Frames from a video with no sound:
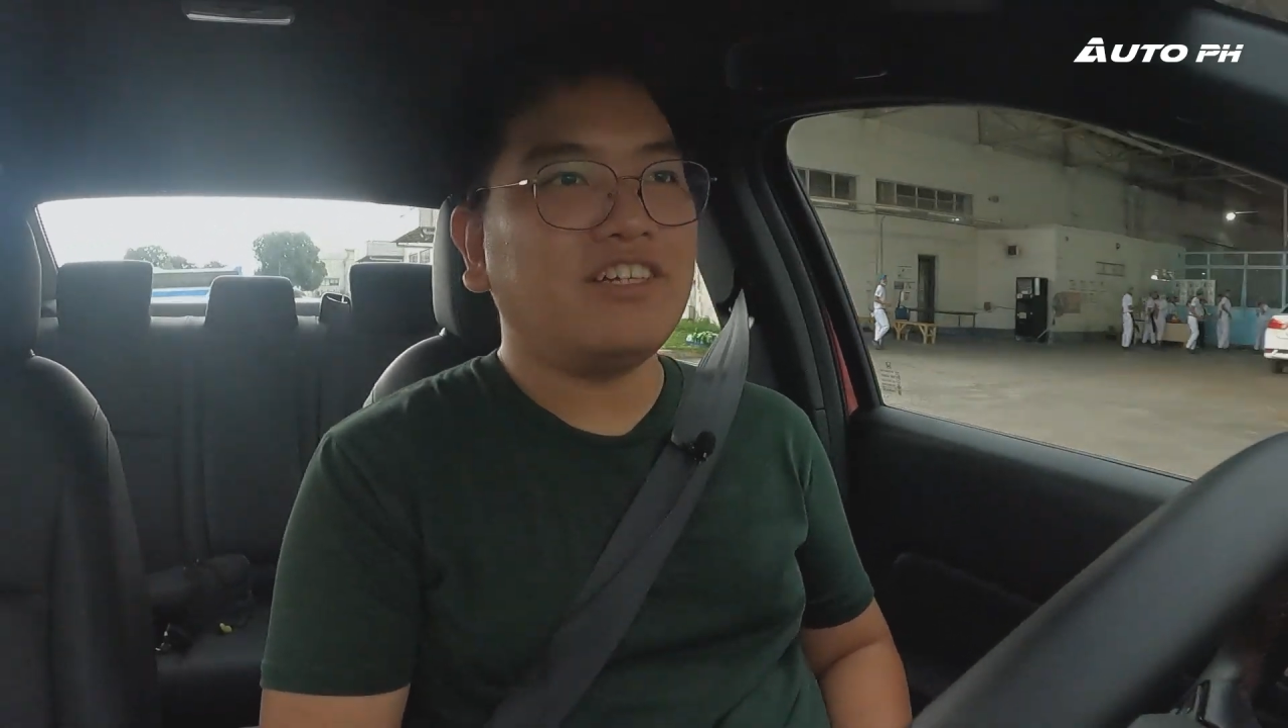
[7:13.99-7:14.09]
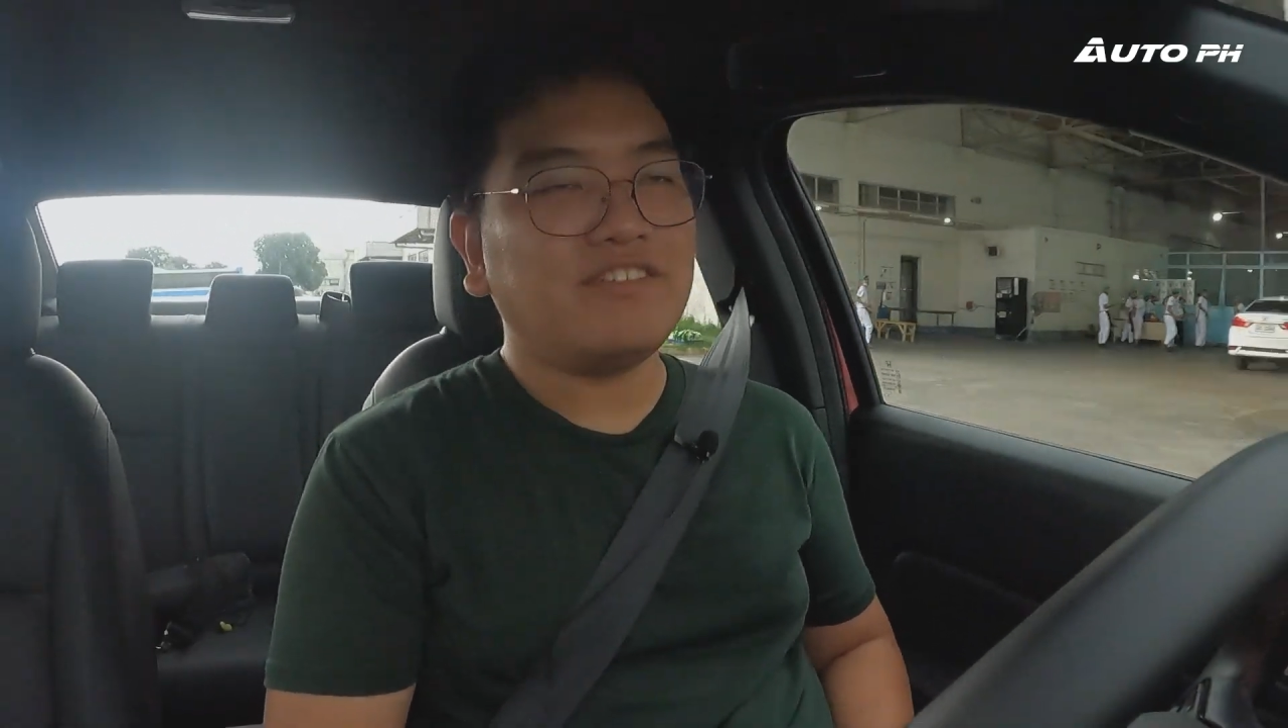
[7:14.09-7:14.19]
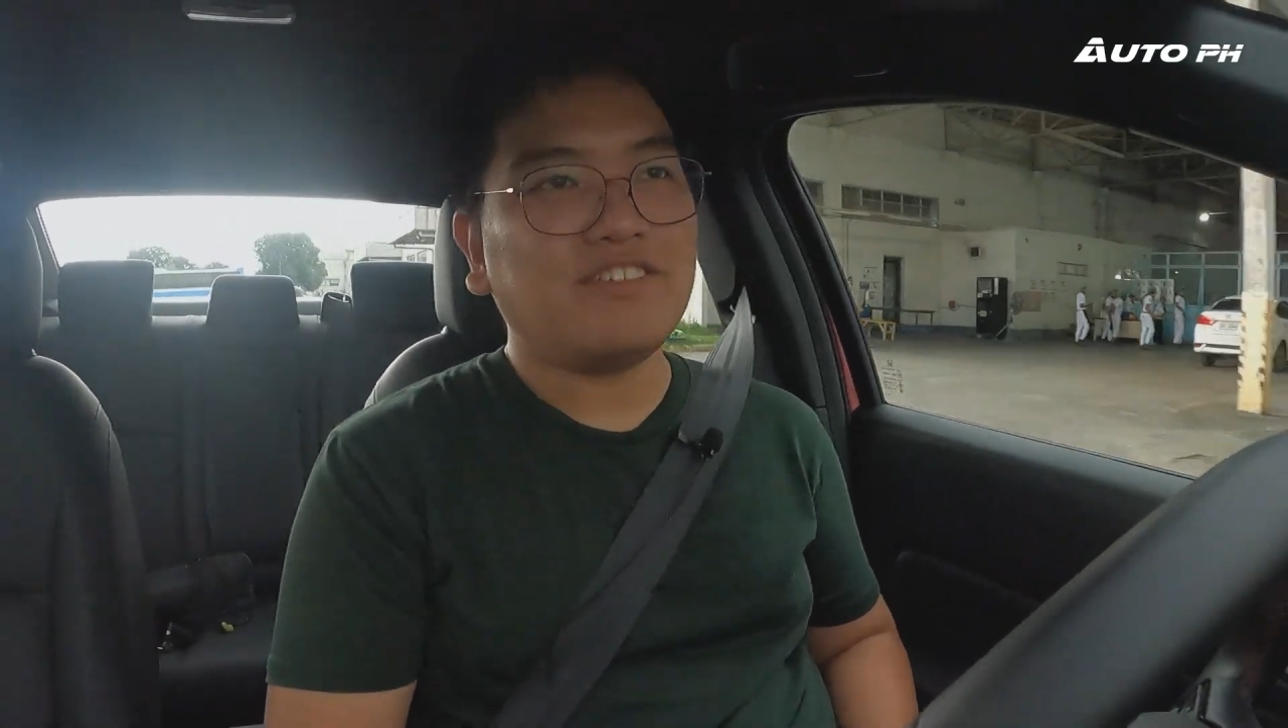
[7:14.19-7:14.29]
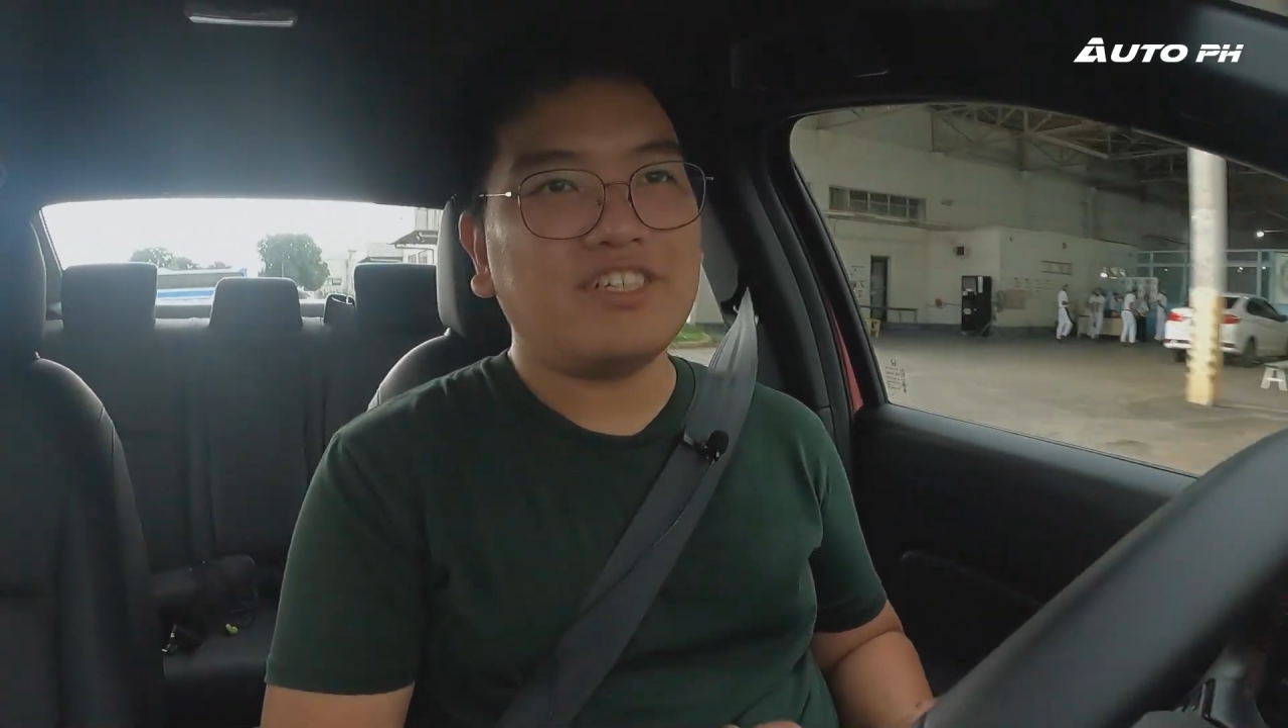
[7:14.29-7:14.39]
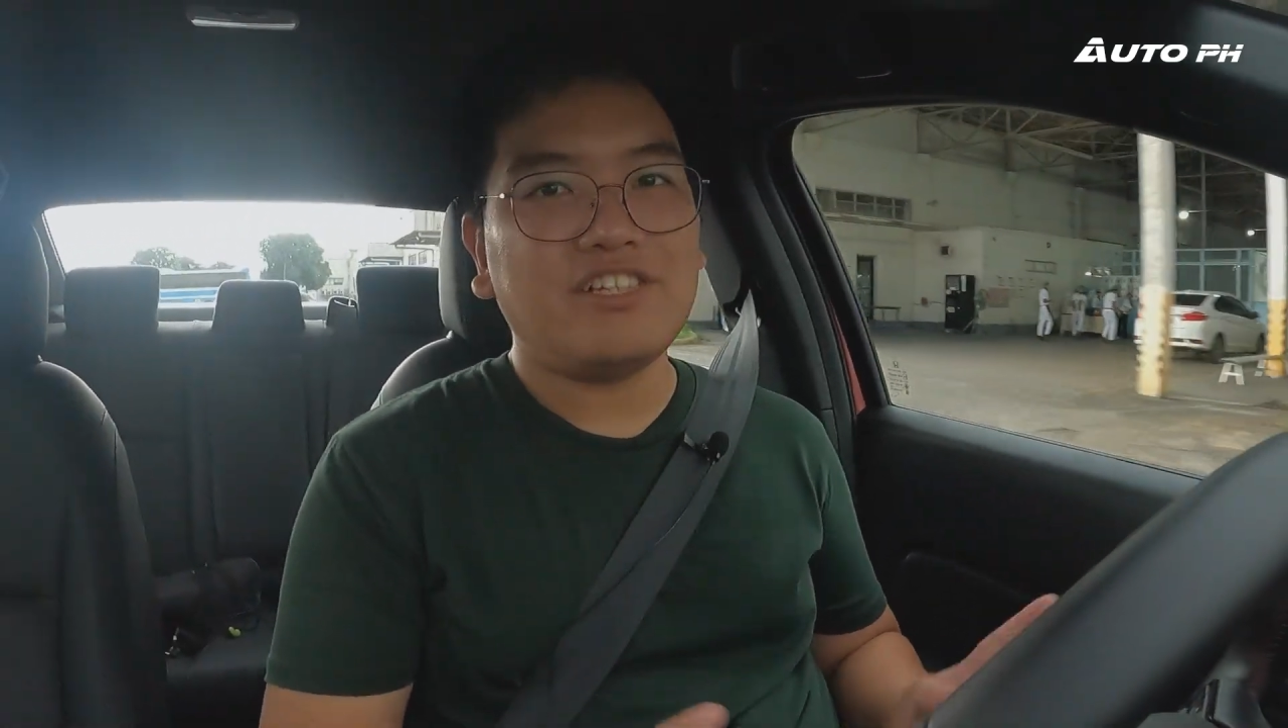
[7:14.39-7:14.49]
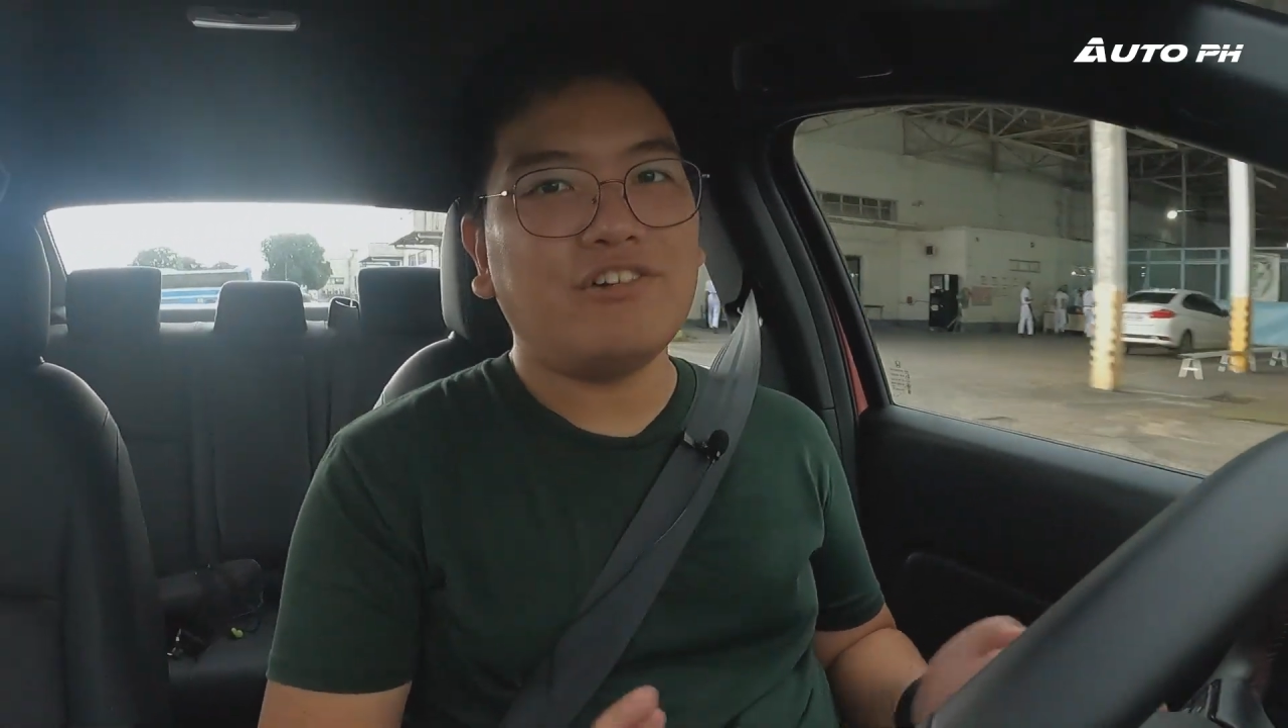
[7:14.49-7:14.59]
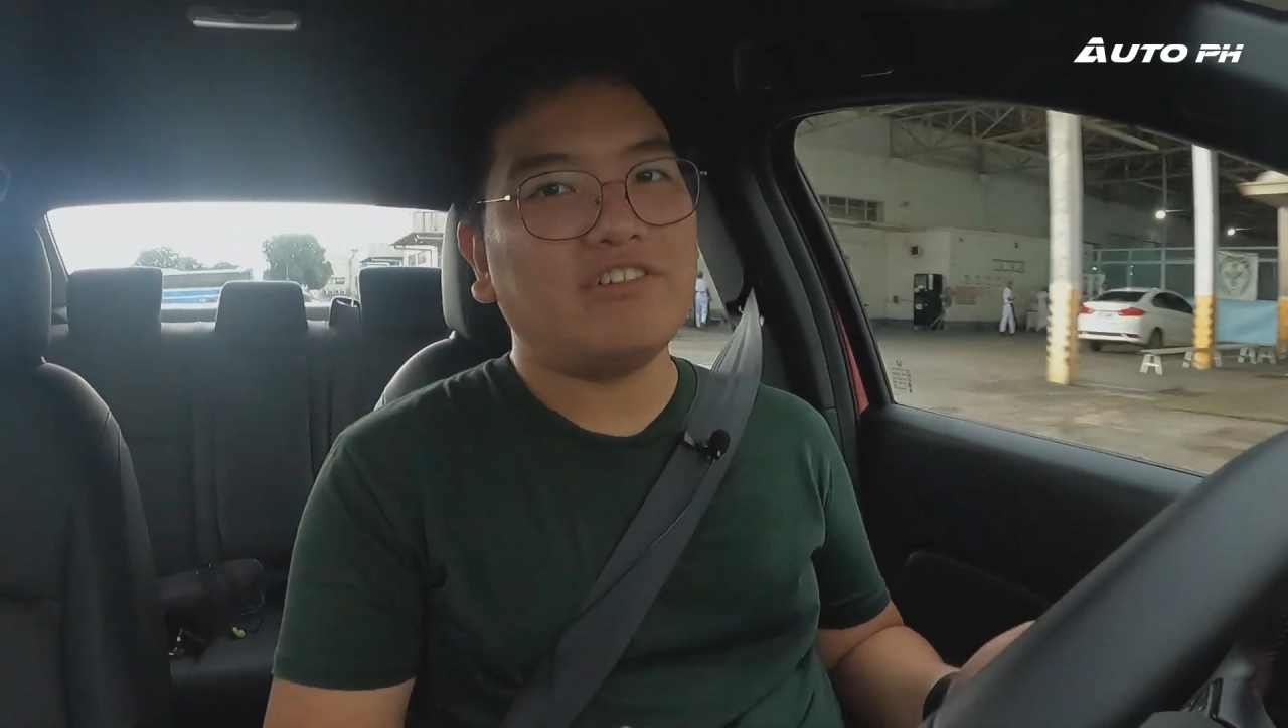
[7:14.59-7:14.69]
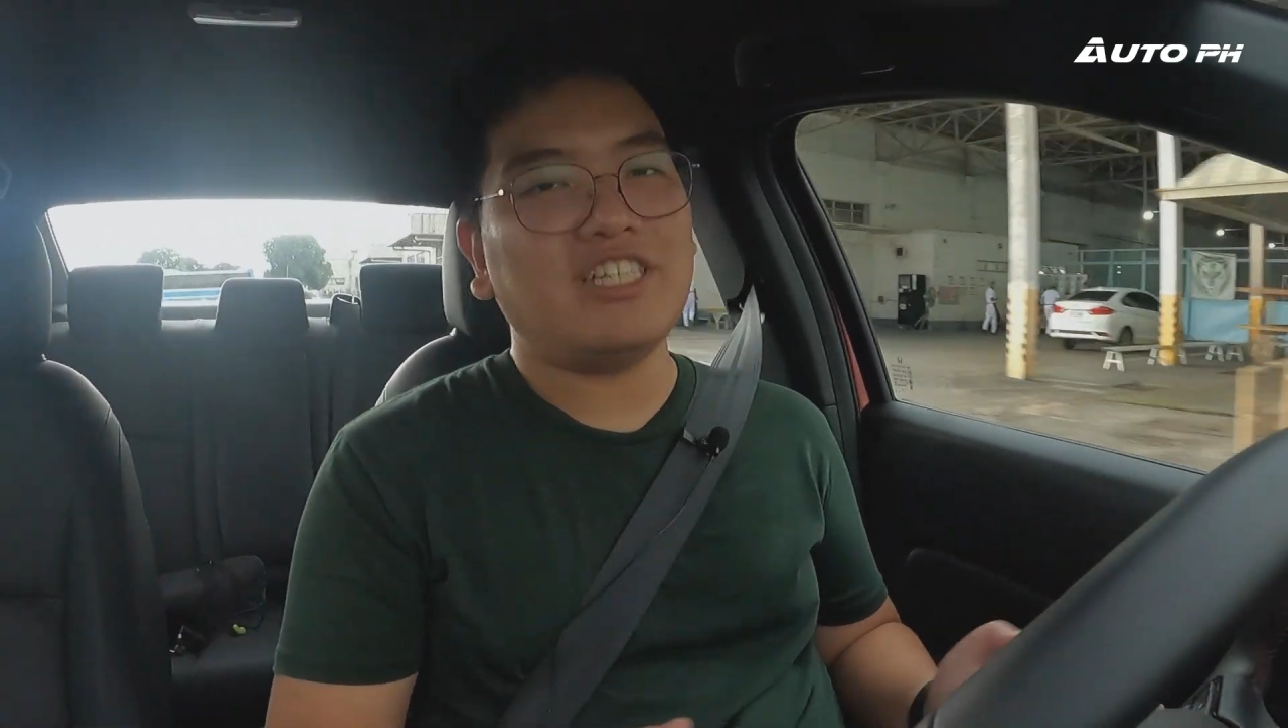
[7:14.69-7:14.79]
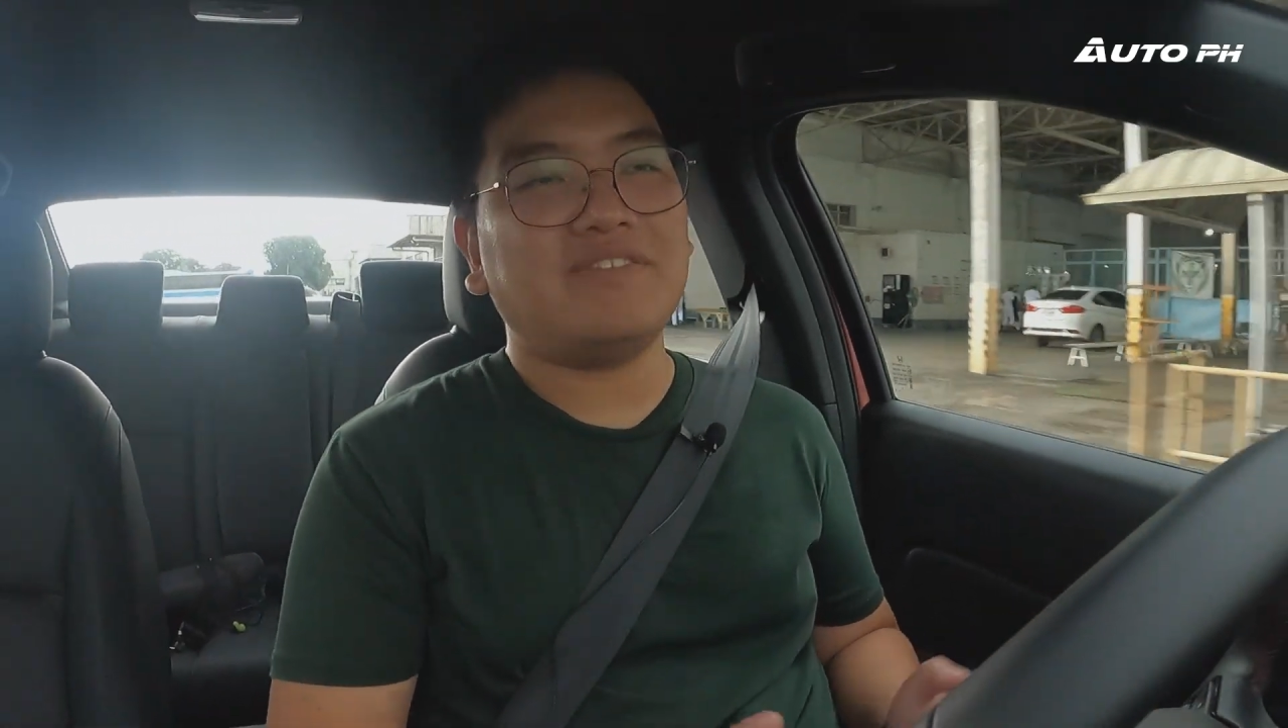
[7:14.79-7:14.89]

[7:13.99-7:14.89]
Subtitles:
And of course lower